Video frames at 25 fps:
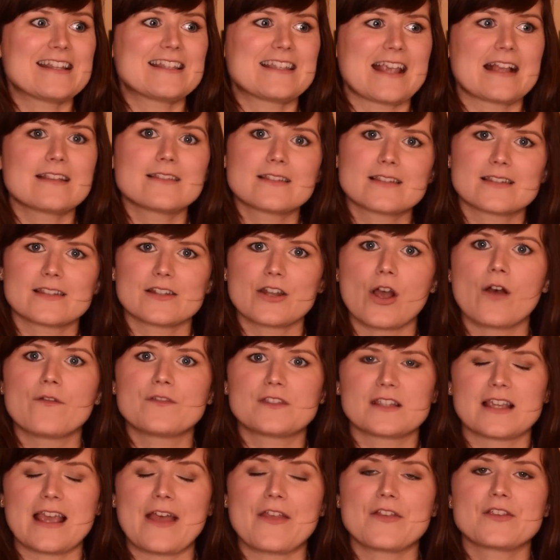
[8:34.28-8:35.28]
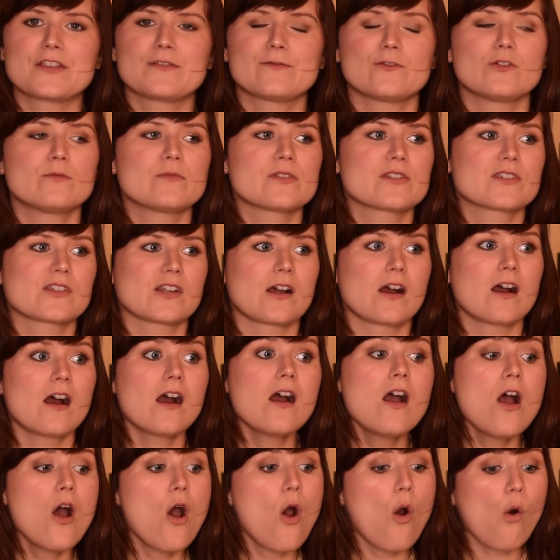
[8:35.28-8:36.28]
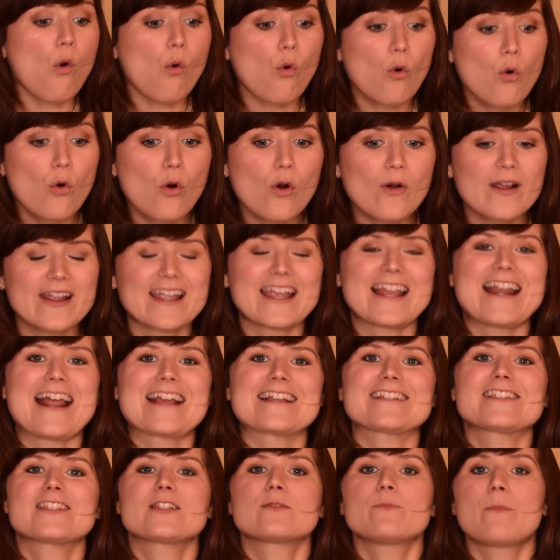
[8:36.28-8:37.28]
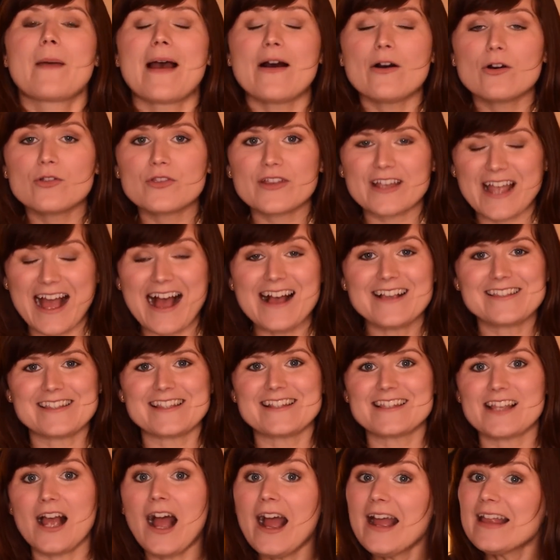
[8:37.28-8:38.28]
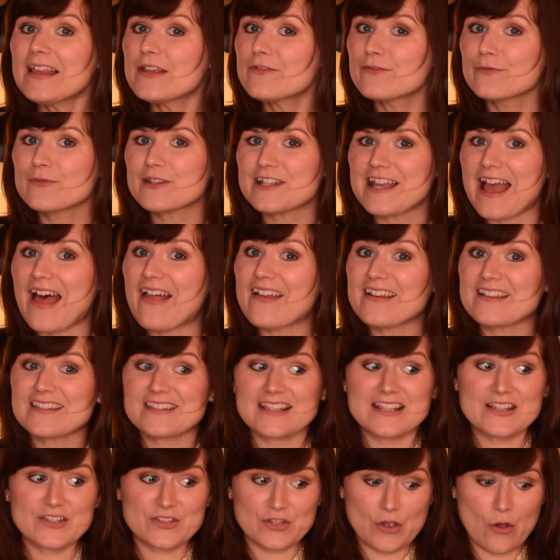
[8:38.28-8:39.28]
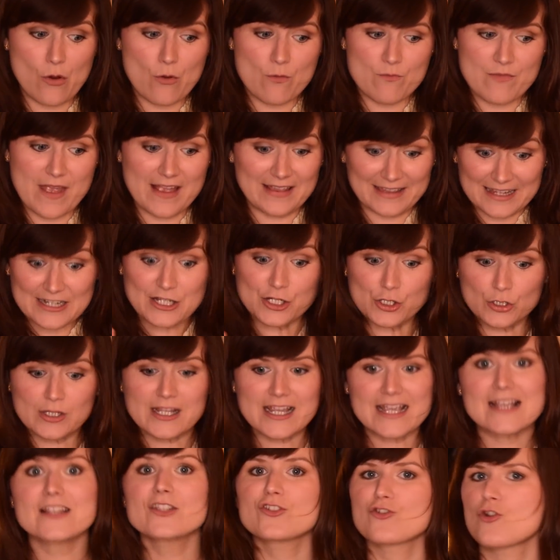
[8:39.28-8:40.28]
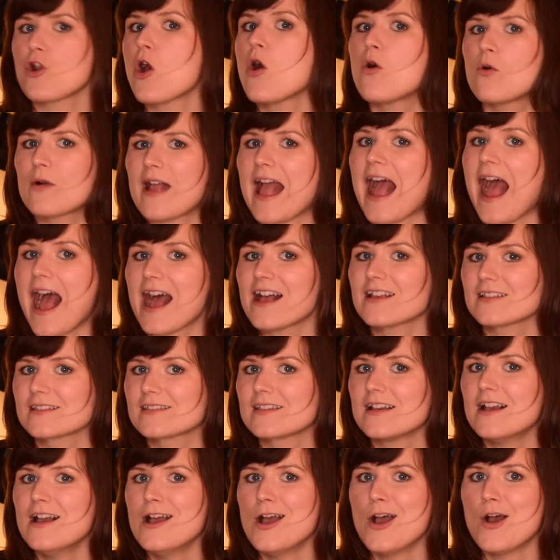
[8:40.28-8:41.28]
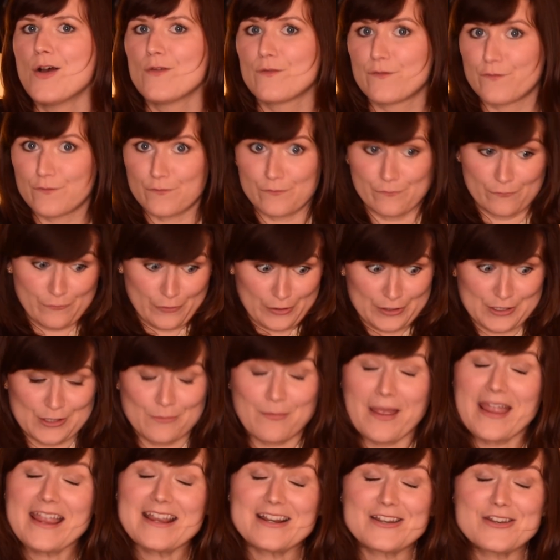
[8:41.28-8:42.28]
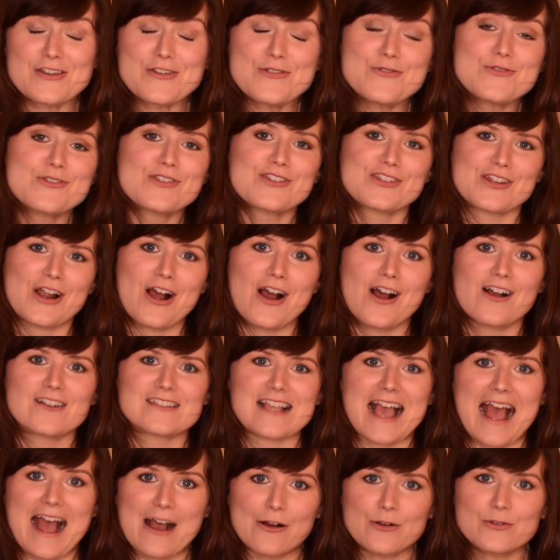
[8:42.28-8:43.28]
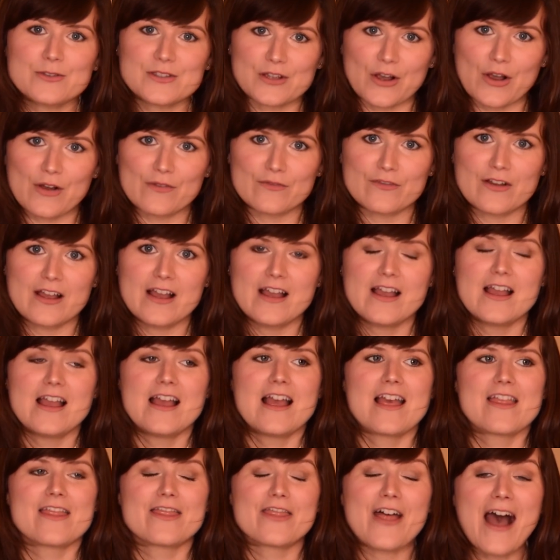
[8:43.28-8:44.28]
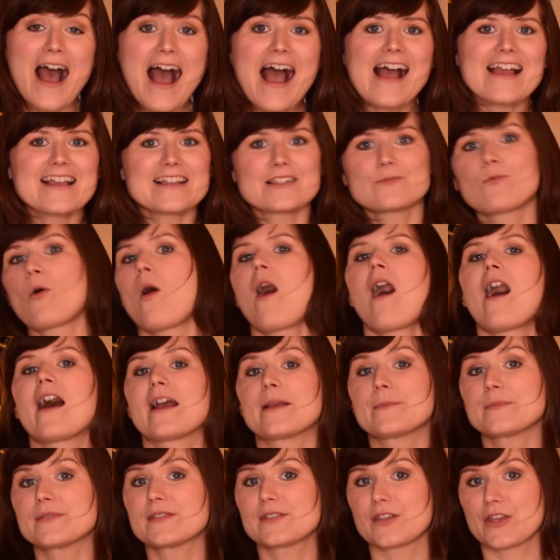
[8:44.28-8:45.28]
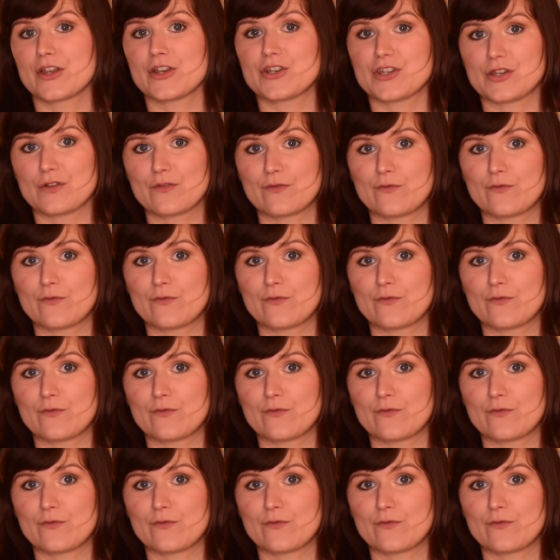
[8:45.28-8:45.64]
dense enough together to form a star, or it can expel the gas entirely from the galaxy so there literally is no gas for to make new stars out of. That is what I'm searching